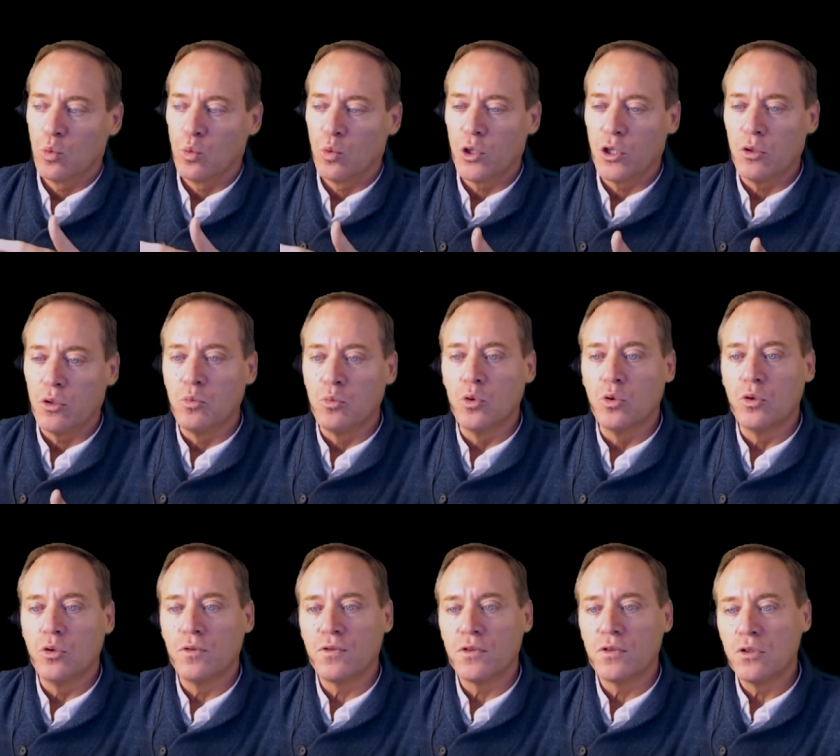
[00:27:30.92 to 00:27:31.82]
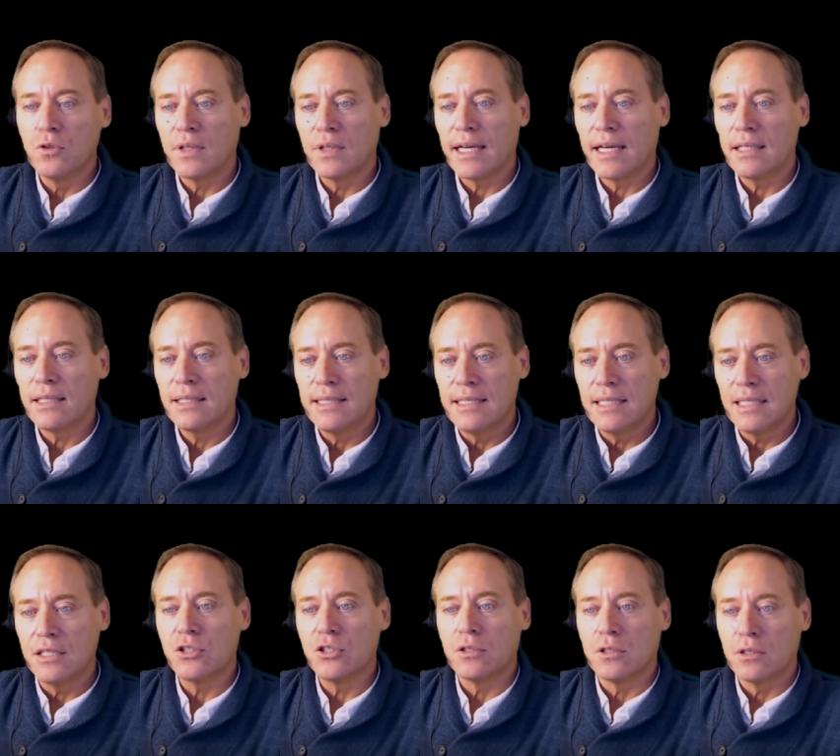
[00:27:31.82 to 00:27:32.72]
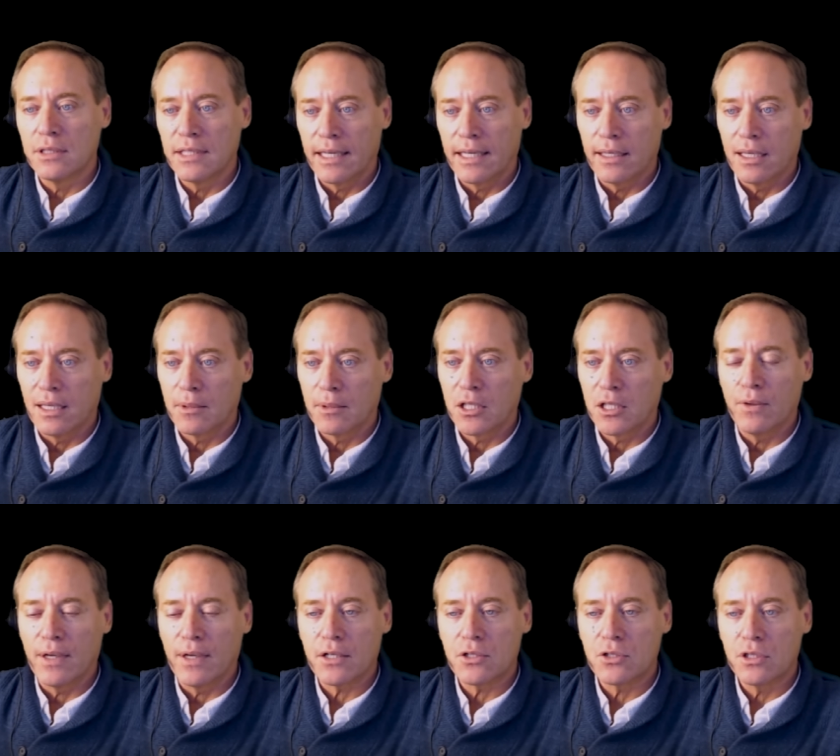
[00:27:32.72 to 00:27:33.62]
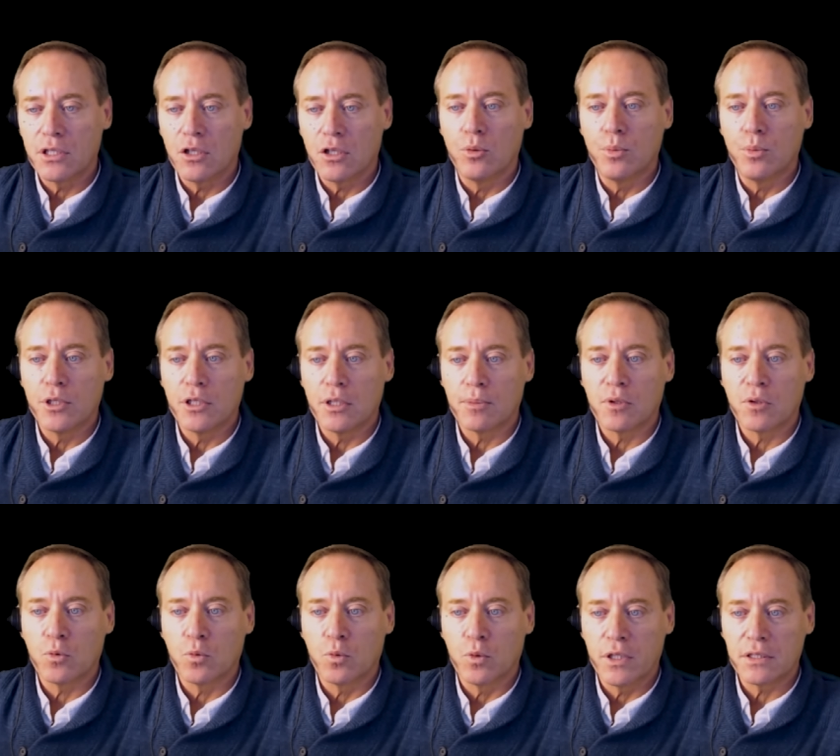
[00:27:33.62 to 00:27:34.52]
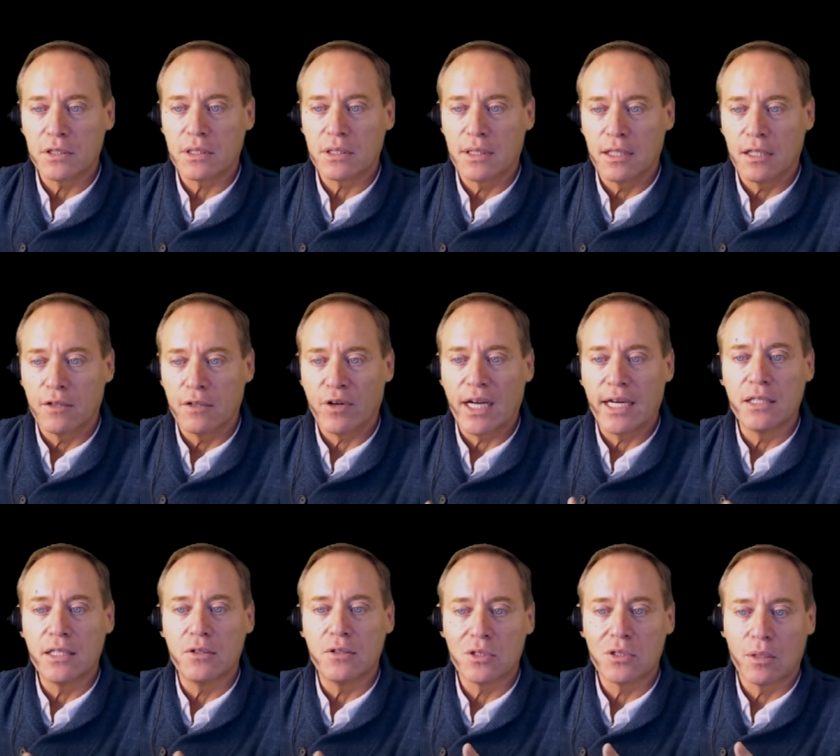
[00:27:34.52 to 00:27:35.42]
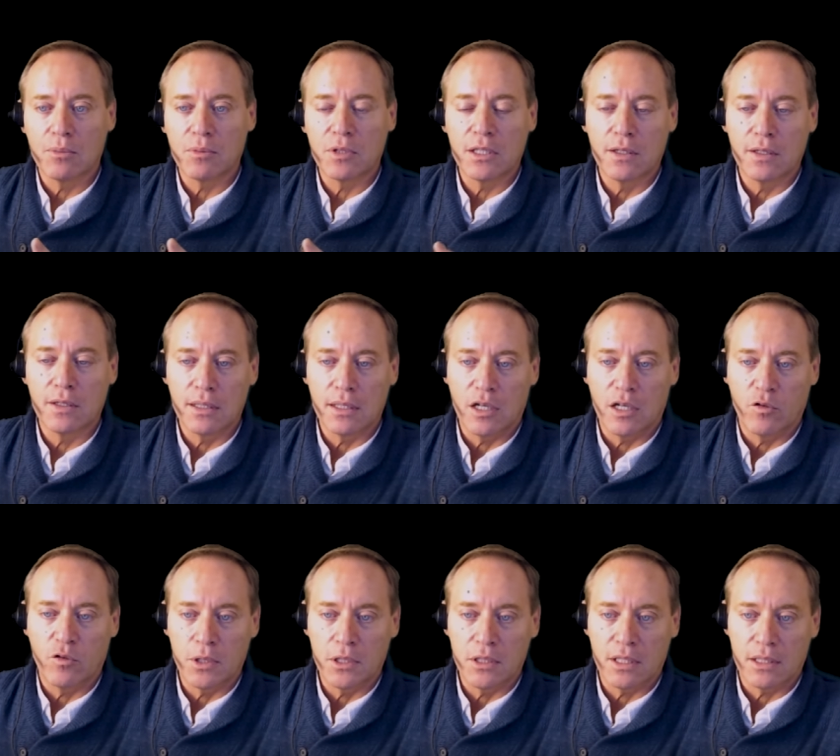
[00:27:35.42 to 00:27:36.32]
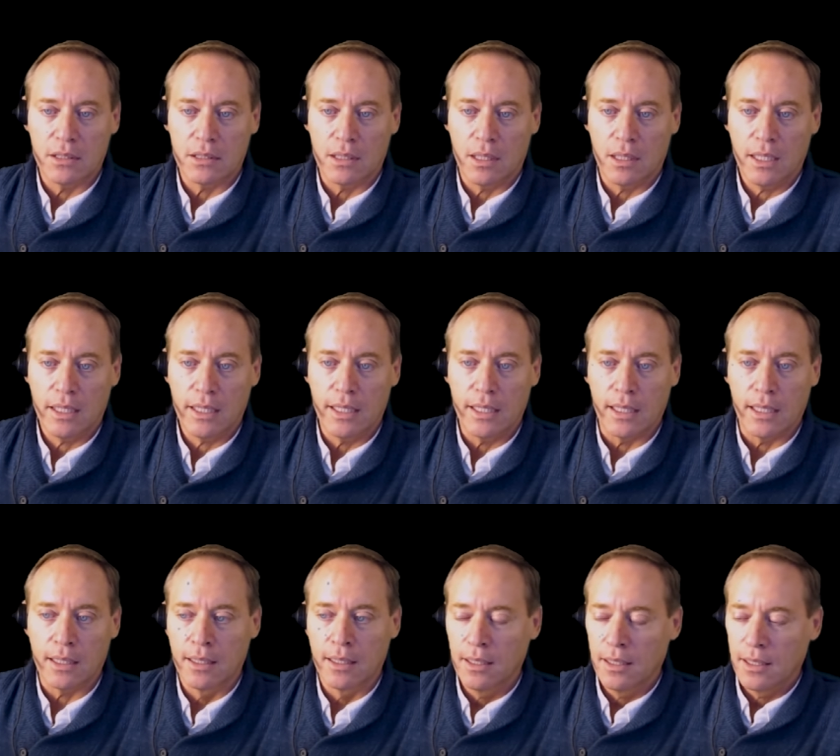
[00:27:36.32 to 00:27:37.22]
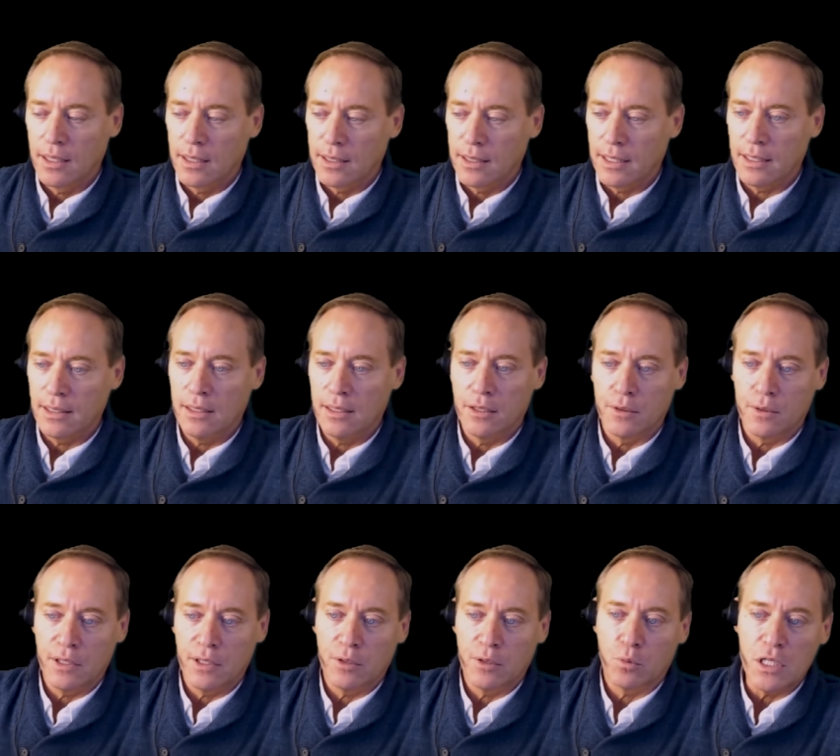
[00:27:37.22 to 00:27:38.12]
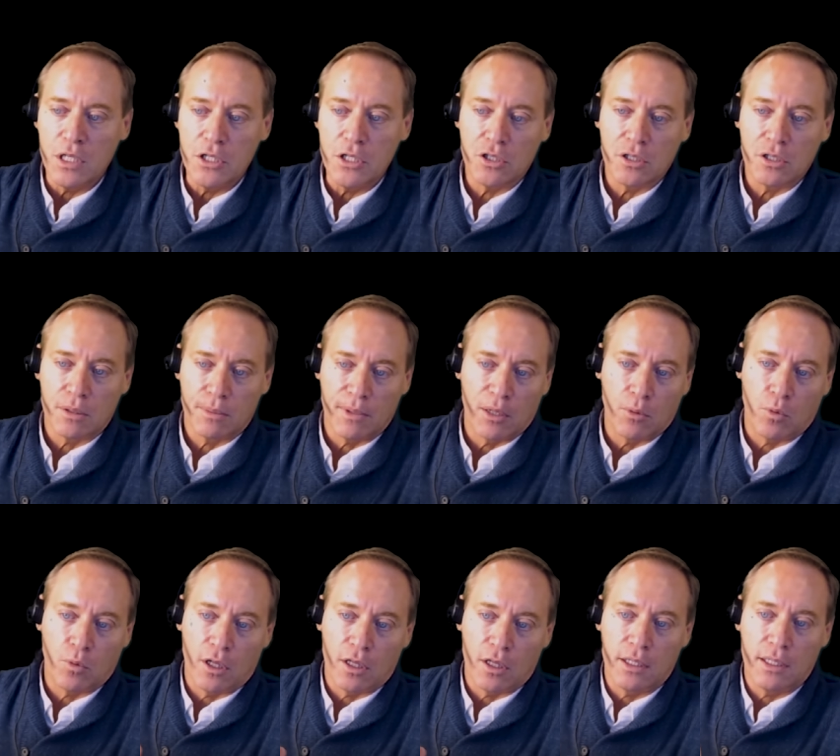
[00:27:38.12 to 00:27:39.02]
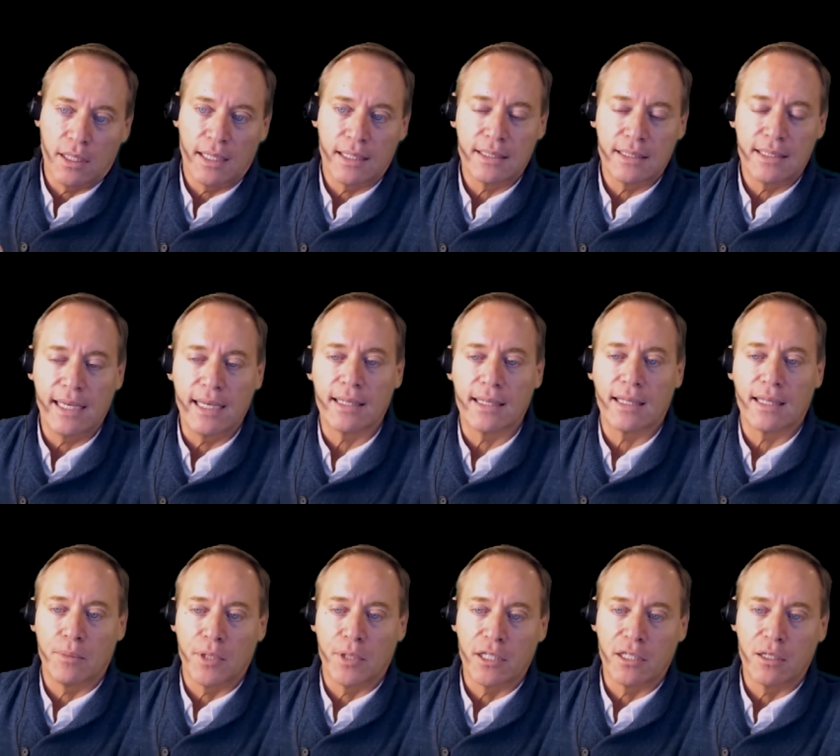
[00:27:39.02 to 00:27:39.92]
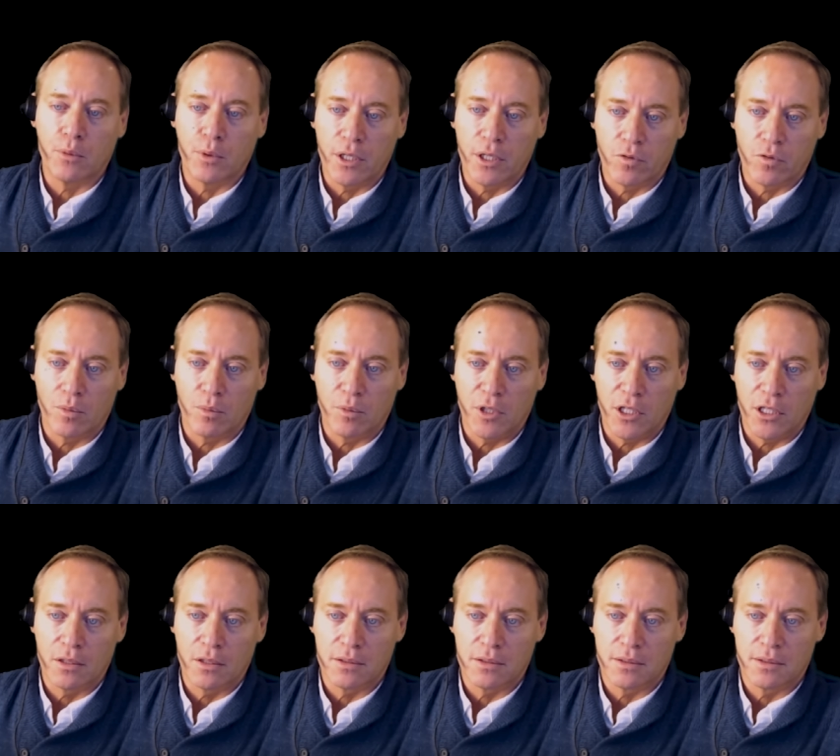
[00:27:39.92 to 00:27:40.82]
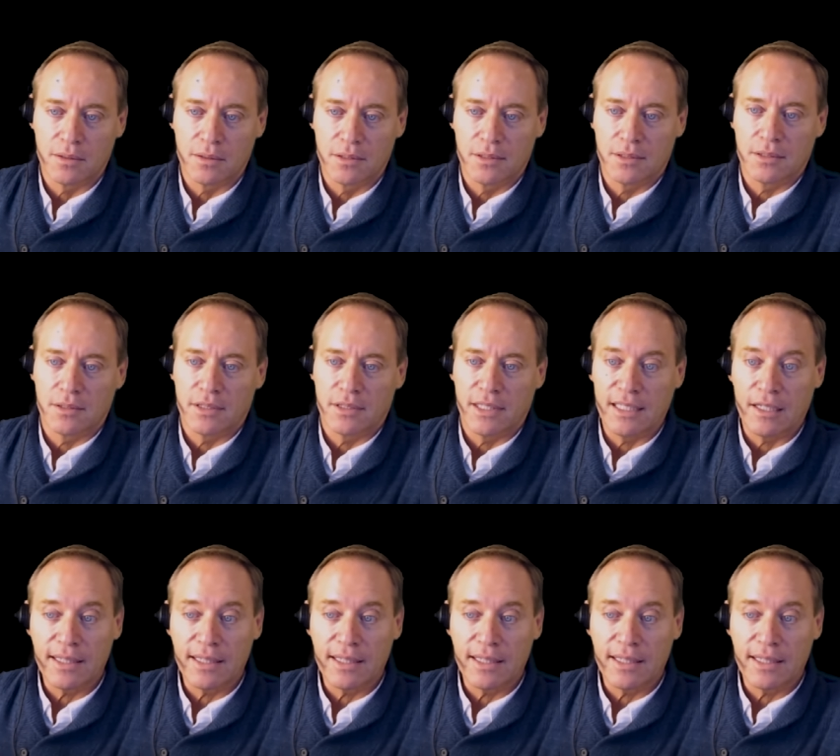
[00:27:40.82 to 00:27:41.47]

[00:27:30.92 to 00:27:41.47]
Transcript: When you move to that digital dynamic, you actually open up the risk that if I do something that the government doesn't like, they literally reach into my wallet and take that money away from me.